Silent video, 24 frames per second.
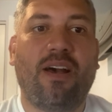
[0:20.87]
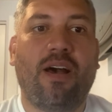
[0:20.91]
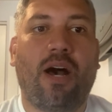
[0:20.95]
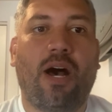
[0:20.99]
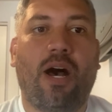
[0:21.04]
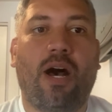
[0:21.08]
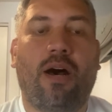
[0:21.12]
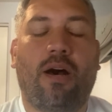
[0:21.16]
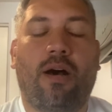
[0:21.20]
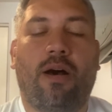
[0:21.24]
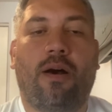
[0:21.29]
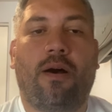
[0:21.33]

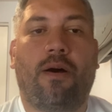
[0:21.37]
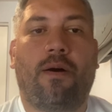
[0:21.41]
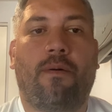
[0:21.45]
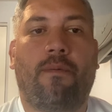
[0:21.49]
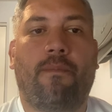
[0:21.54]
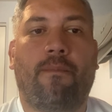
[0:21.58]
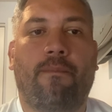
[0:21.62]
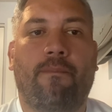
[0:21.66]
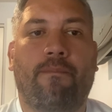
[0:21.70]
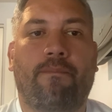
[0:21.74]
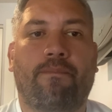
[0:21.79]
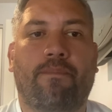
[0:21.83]
The
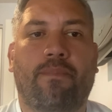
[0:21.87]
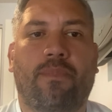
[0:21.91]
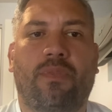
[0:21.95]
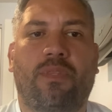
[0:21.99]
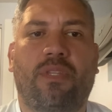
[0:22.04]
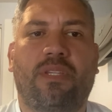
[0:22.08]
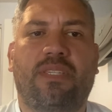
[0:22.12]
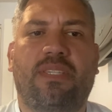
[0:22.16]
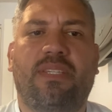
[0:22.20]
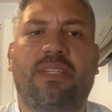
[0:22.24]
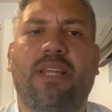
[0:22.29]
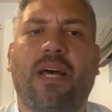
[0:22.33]

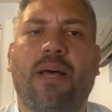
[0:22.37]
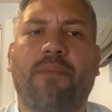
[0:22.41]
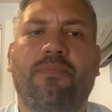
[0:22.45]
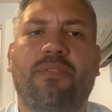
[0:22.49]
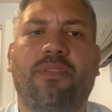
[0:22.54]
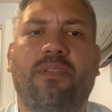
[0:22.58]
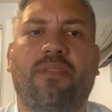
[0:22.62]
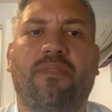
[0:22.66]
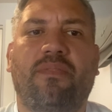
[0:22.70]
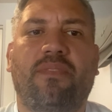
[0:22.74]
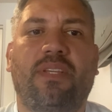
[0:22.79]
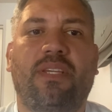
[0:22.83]

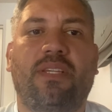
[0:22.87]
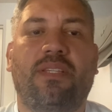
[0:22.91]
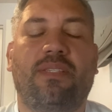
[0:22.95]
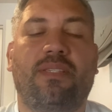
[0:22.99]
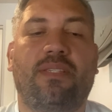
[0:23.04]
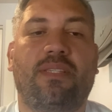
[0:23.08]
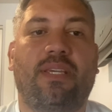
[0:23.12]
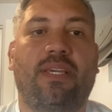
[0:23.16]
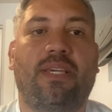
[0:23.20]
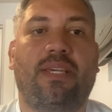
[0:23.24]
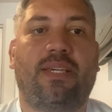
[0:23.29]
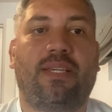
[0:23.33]
synopsis of this
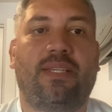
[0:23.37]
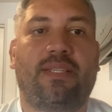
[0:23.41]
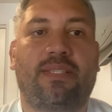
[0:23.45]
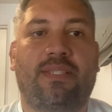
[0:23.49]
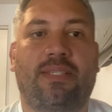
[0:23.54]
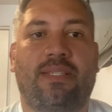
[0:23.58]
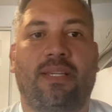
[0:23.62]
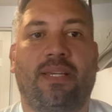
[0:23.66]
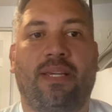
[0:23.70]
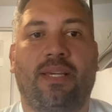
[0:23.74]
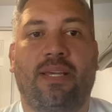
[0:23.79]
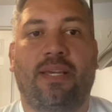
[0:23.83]
is,
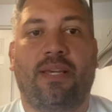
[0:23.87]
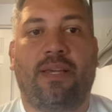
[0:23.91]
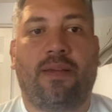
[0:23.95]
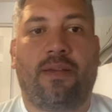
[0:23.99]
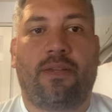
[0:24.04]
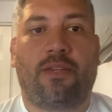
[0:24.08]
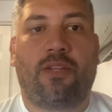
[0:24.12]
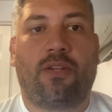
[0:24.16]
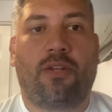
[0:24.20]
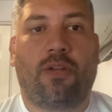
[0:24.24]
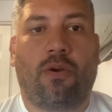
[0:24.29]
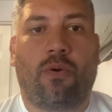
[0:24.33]

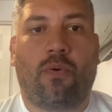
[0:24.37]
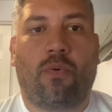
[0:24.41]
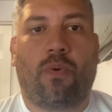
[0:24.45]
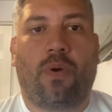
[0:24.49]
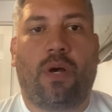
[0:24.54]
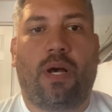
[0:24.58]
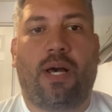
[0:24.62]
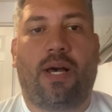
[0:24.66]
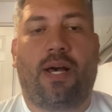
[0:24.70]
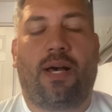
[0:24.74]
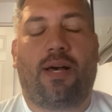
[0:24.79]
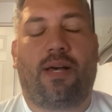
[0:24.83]
you
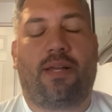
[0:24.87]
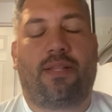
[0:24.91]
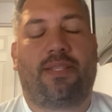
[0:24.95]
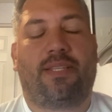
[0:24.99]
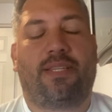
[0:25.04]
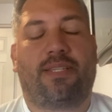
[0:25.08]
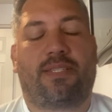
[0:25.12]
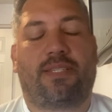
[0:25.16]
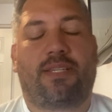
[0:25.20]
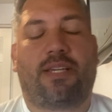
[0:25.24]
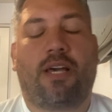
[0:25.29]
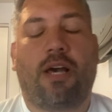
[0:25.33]
know,
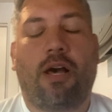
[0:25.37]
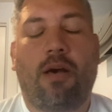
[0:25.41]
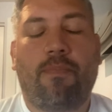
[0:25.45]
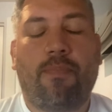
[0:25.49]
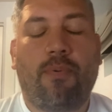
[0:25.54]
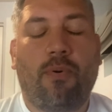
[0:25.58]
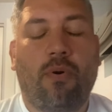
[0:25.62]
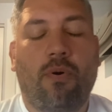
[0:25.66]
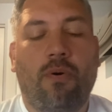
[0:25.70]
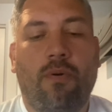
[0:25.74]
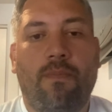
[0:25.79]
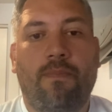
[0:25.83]
this
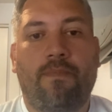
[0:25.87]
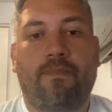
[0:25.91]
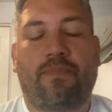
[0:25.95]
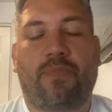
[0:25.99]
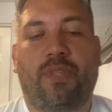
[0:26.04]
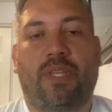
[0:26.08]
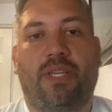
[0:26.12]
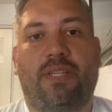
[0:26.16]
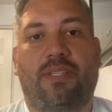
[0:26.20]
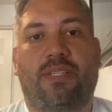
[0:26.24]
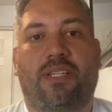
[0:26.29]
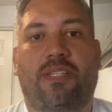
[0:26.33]
couple
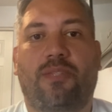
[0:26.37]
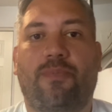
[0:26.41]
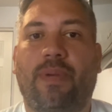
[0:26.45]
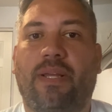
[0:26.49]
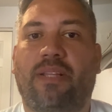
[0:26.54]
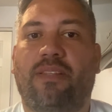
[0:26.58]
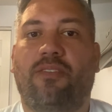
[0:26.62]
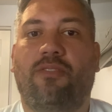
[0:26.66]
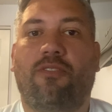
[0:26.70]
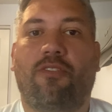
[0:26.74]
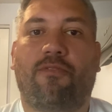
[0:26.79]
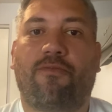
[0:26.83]
is
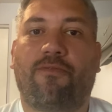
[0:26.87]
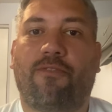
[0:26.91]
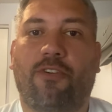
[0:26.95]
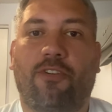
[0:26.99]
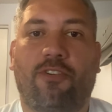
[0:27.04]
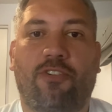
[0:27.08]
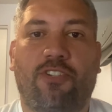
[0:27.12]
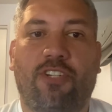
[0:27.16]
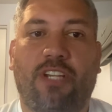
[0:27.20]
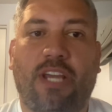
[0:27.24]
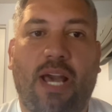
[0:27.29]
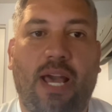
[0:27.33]
expecting their
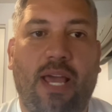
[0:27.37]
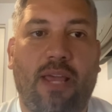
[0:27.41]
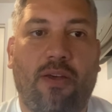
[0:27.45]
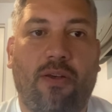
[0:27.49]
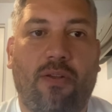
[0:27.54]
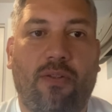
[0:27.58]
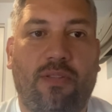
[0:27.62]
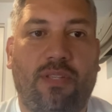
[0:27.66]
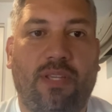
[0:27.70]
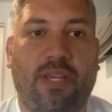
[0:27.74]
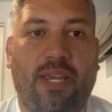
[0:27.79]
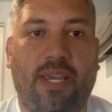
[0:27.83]
first
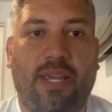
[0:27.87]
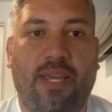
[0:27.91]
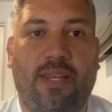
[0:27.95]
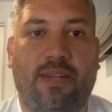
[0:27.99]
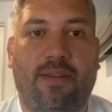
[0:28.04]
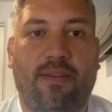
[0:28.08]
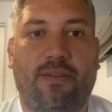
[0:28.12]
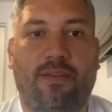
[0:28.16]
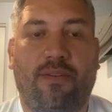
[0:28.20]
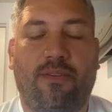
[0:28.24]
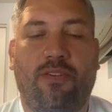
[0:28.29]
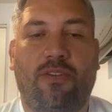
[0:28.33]
child,
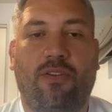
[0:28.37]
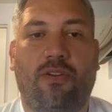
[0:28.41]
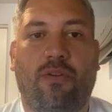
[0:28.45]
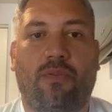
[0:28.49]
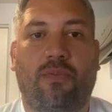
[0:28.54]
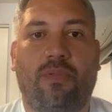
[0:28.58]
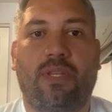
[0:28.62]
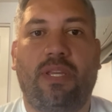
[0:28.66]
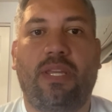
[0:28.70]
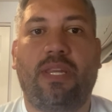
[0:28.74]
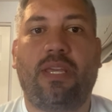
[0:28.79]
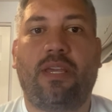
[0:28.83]
and, you know,
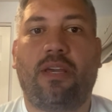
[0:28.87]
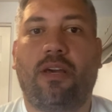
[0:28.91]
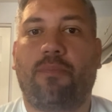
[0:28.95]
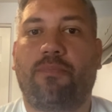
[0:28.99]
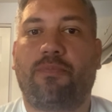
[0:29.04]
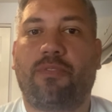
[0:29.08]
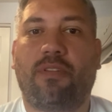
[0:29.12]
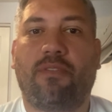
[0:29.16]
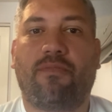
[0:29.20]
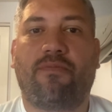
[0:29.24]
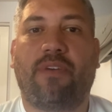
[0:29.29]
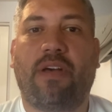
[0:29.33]
leading up
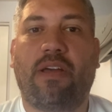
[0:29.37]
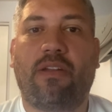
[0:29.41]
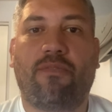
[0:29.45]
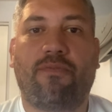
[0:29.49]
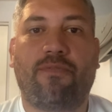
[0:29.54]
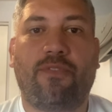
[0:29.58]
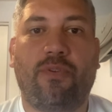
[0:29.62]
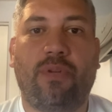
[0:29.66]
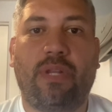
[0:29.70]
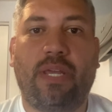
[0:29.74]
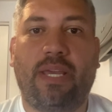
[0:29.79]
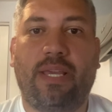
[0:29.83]
to the final
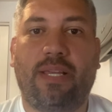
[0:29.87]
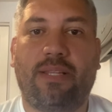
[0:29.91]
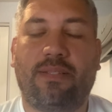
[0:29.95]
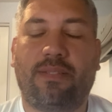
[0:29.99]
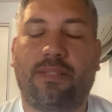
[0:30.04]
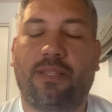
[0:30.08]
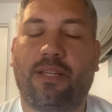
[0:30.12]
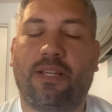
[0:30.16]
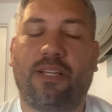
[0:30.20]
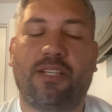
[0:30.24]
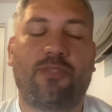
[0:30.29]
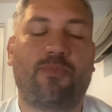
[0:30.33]
few days,
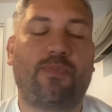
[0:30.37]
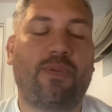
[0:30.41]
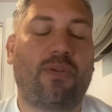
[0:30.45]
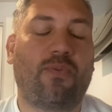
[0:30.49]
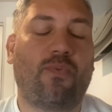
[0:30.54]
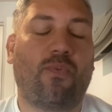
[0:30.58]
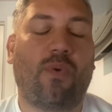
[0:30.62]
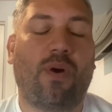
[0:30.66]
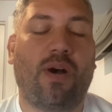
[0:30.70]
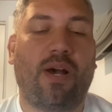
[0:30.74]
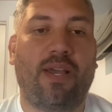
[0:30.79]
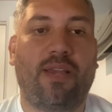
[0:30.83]
the husband
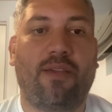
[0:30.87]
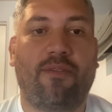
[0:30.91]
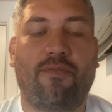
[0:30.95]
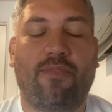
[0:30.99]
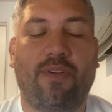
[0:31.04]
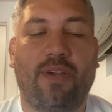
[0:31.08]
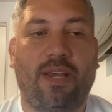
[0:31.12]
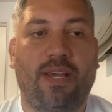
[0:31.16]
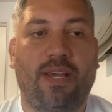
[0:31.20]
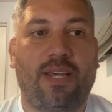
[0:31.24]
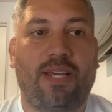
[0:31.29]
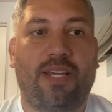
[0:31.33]
and wife
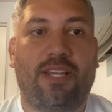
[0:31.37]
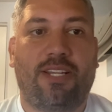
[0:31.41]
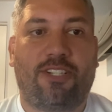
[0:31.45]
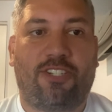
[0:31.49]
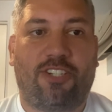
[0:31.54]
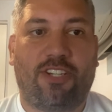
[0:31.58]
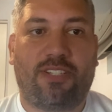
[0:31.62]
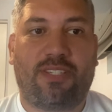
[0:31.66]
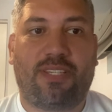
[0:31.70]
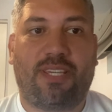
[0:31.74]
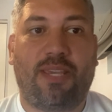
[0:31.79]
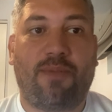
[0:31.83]

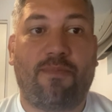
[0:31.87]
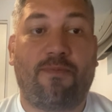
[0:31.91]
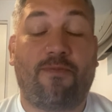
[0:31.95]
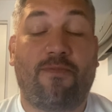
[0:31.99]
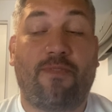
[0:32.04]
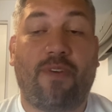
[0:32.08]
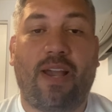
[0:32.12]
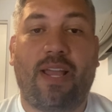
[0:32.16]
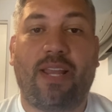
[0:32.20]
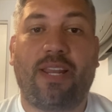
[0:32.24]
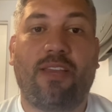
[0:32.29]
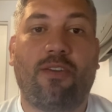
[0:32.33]
just keep
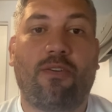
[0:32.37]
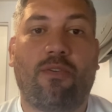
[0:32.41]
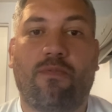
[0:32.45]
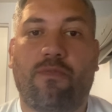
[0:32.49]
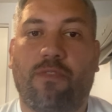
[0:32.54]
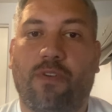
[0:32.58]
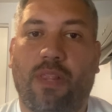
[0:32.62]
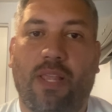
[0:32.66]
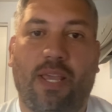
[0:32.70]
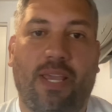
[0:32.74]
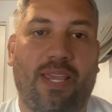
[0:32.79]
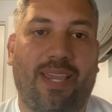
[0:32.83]
fighting
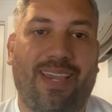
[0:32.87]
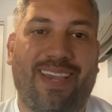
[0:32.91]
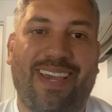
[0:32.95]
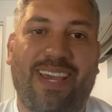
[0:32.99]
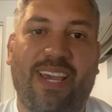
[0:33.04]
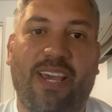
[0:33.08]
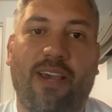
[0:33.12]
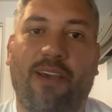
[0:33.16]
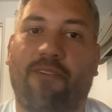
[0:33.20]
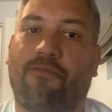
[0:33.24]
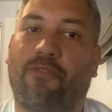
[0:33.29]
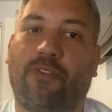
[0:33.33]
over, like,
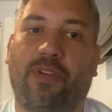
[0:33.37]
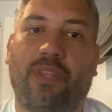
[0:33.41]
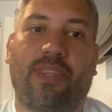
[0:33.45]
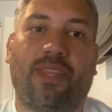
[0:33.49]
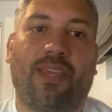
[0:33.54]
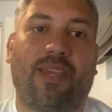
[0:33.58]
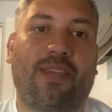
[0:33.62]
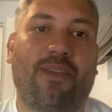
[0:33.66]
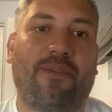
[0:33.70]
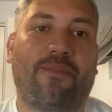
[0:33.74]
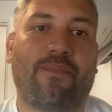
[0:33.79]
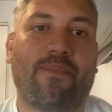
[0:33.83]

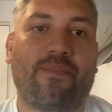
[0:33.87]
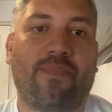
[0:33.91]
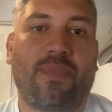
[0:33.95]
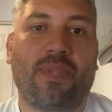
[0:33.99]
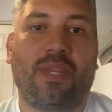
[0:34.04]
everything.